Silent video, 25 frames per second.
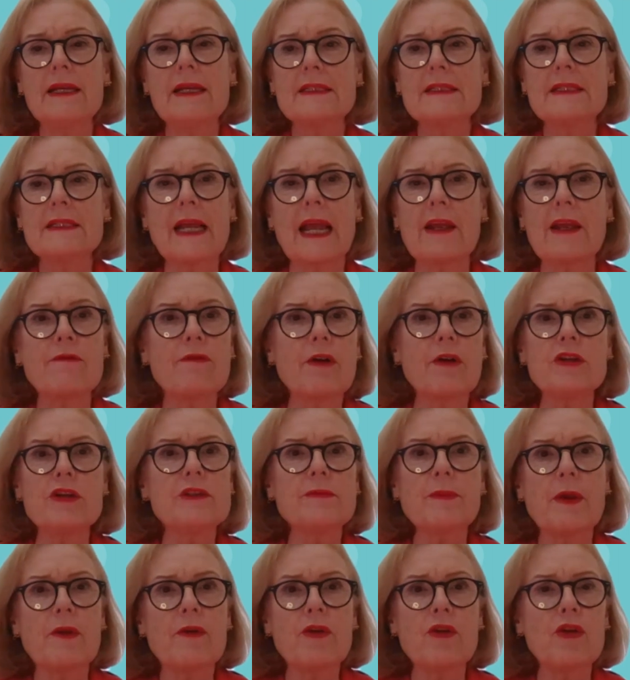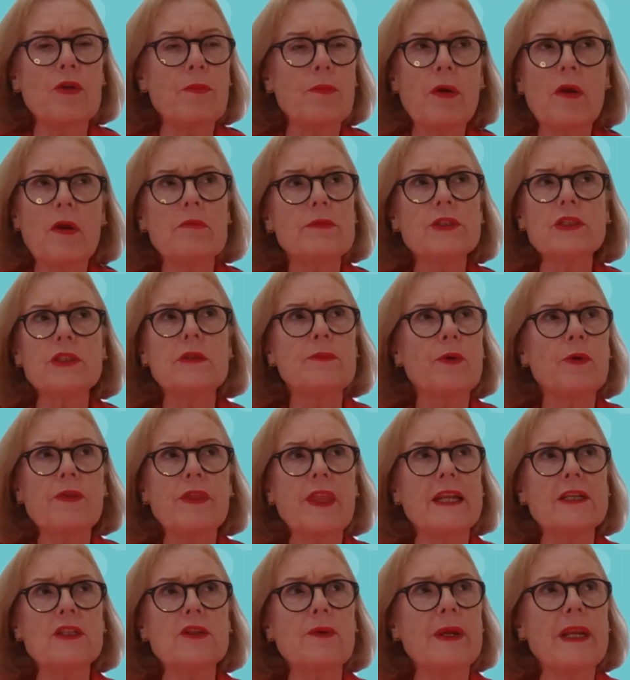saying, Rosemary, you promised to put
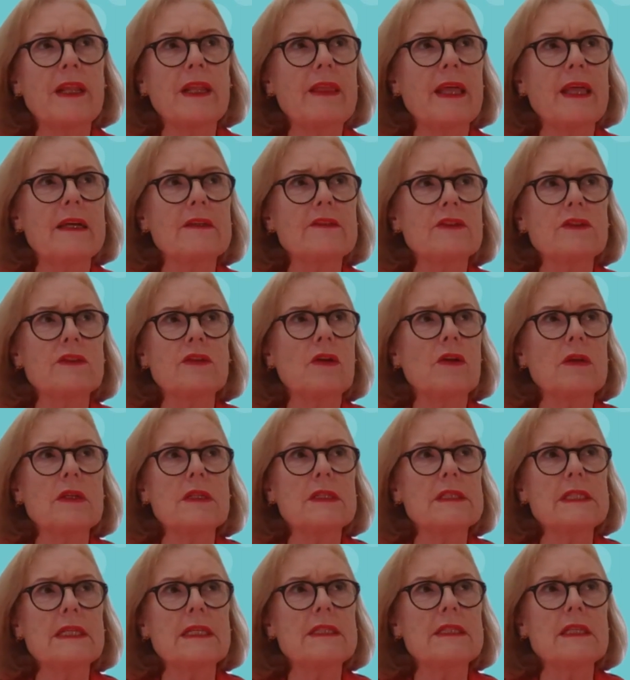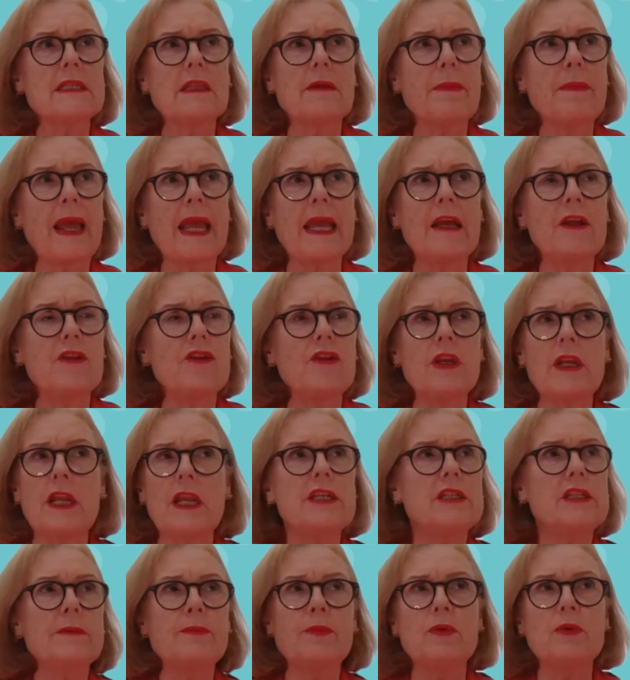that $20,000 into the bank and you
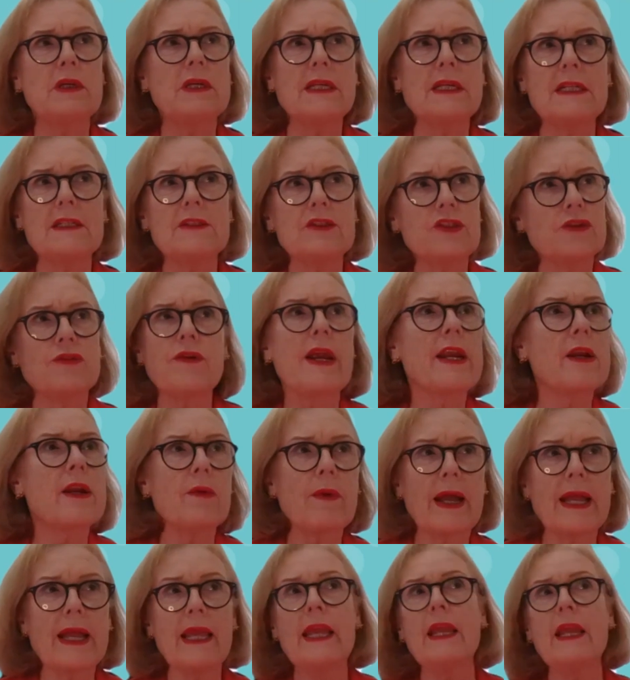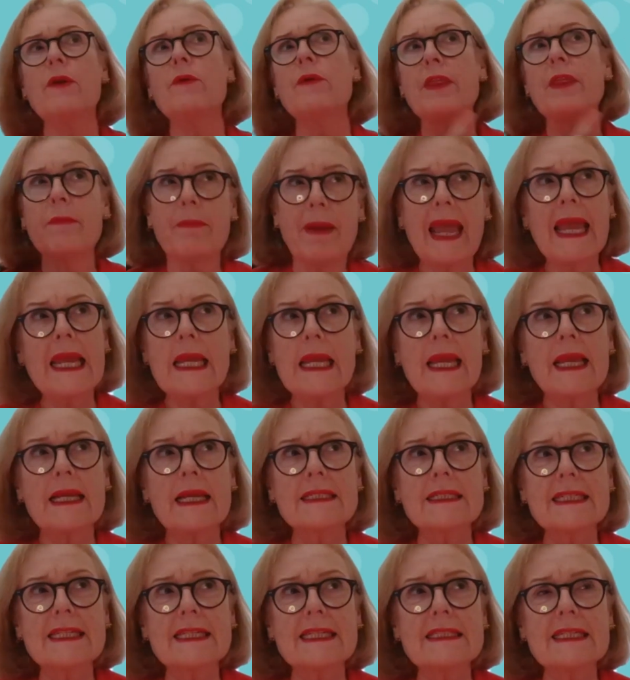need to put it in straight away. Here are the banking
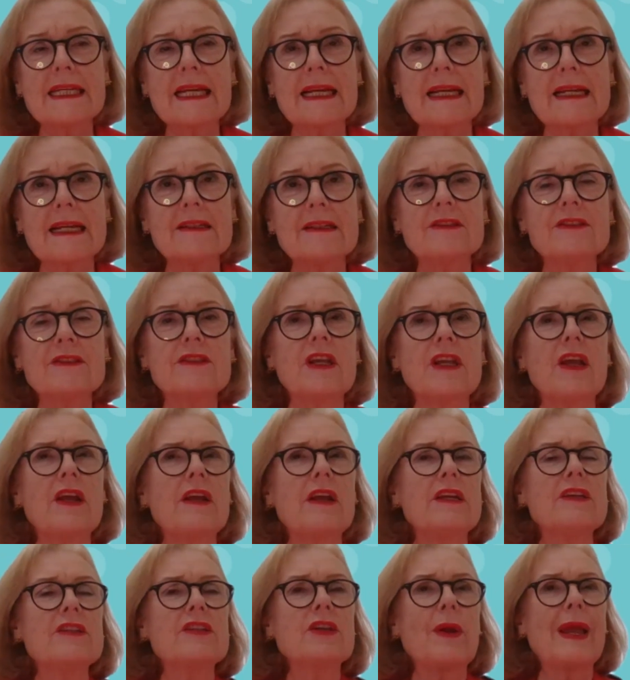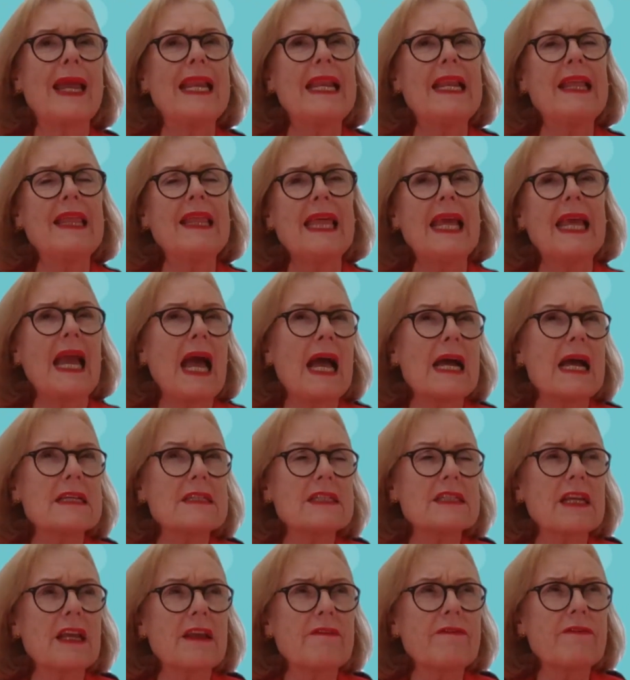details. So anything
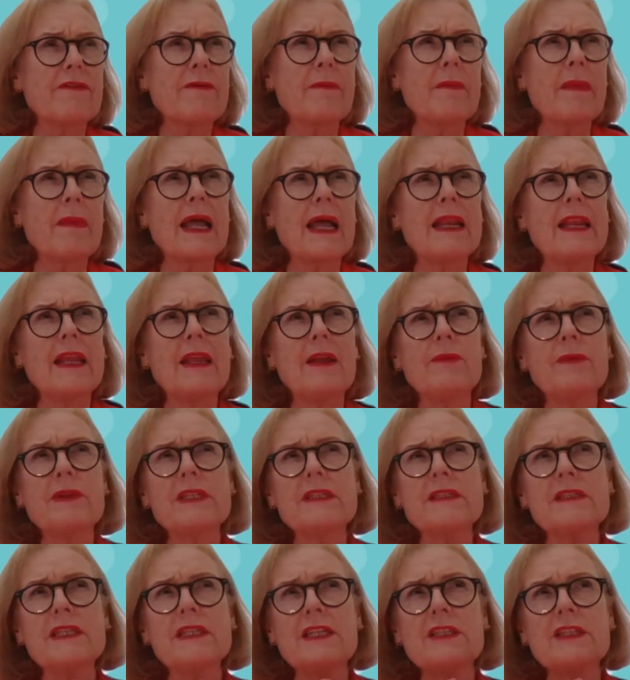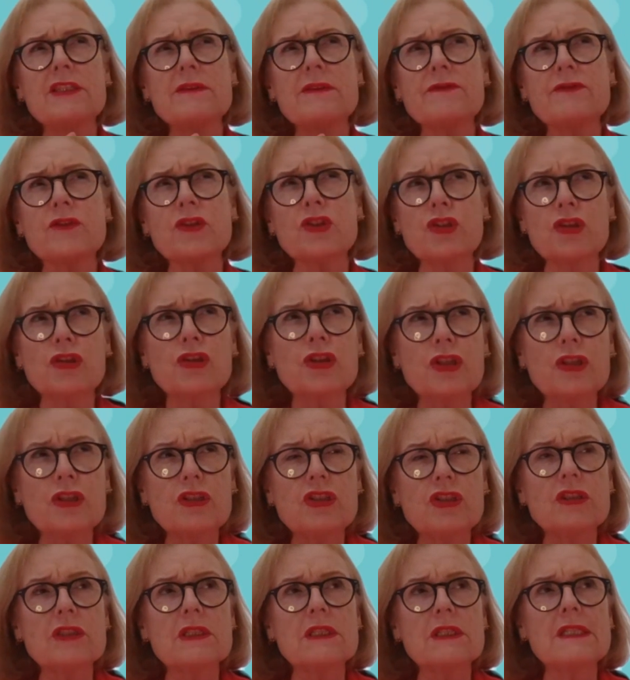asking for money with a sense of
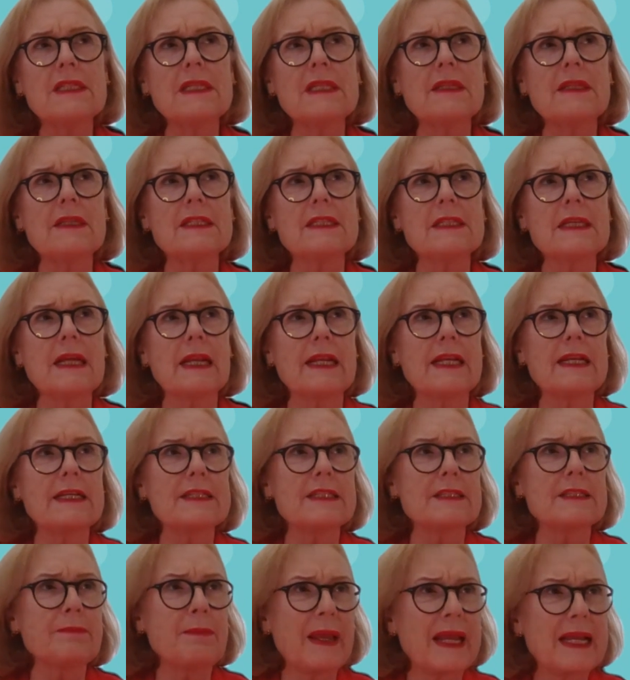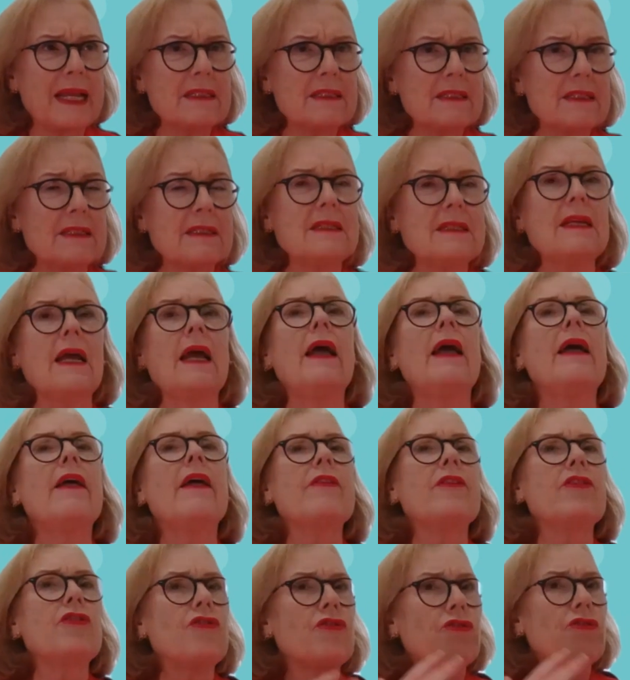urgency that's unexpected,
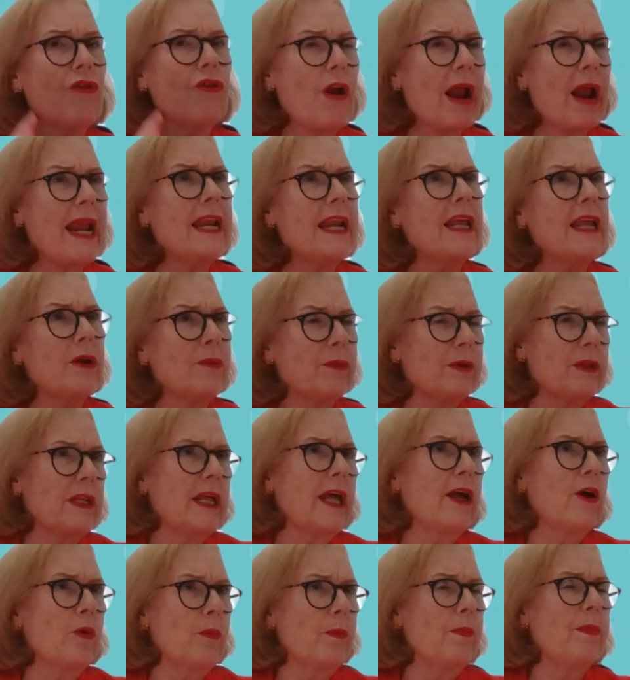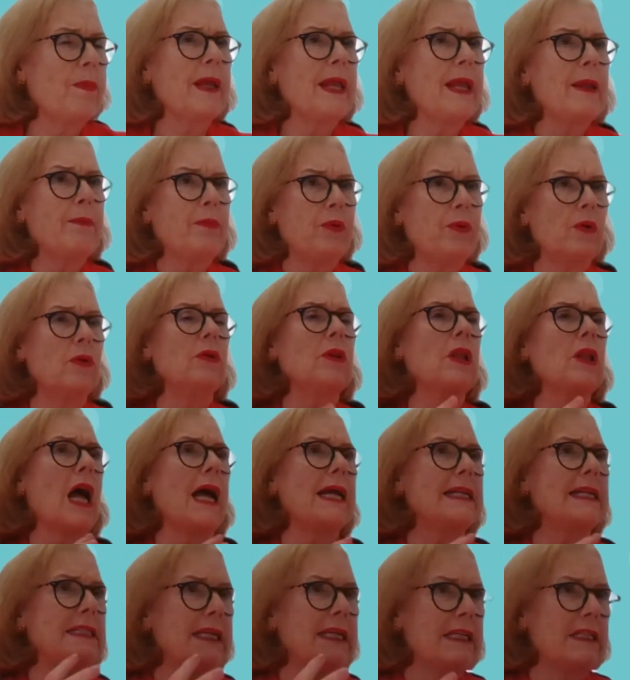the training will help people
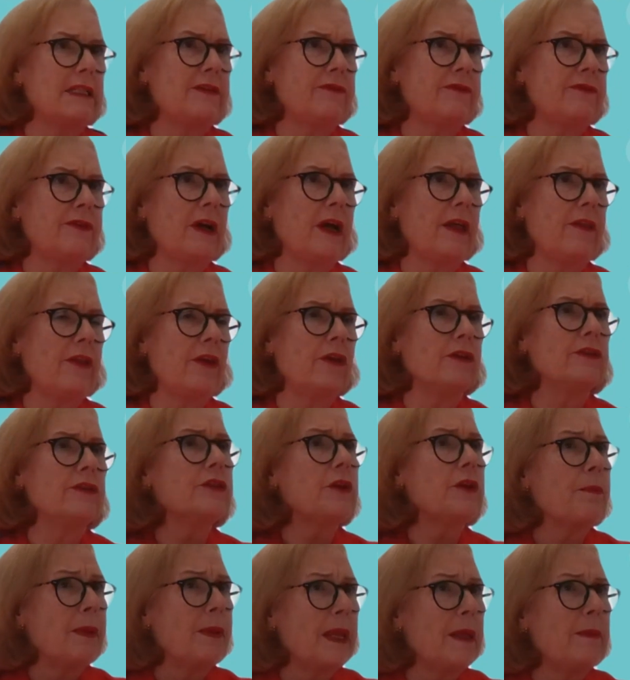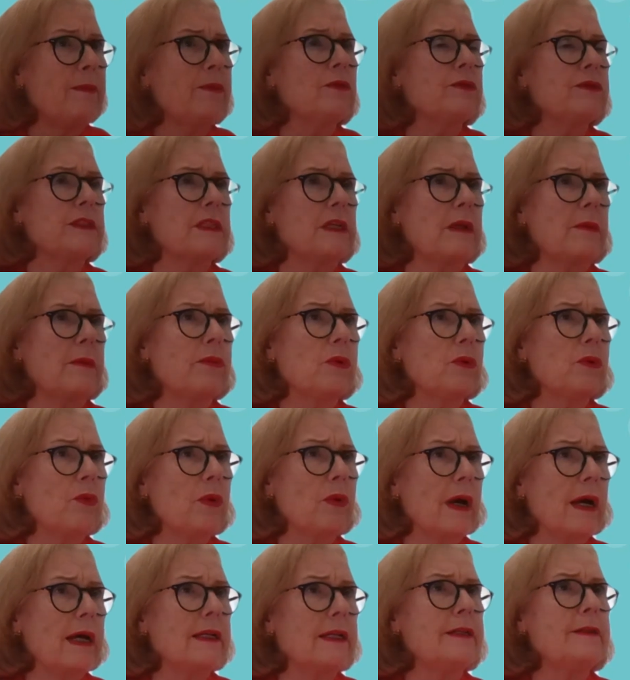identify those. So people's number
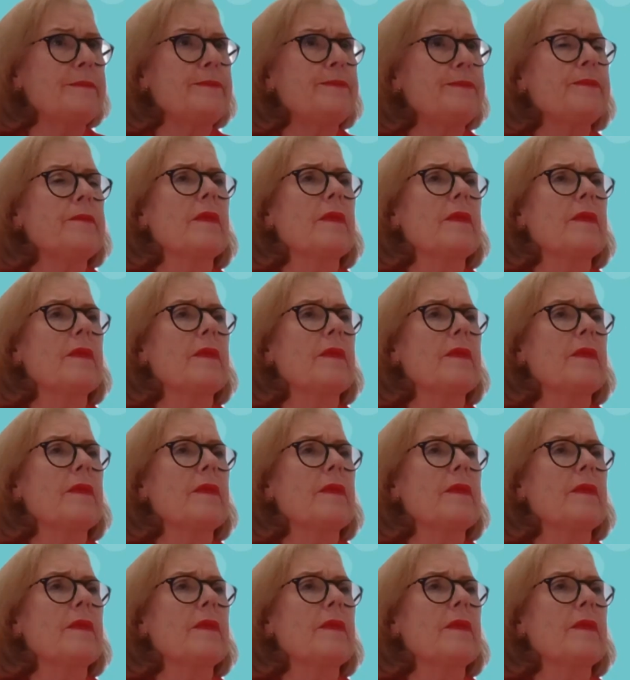one.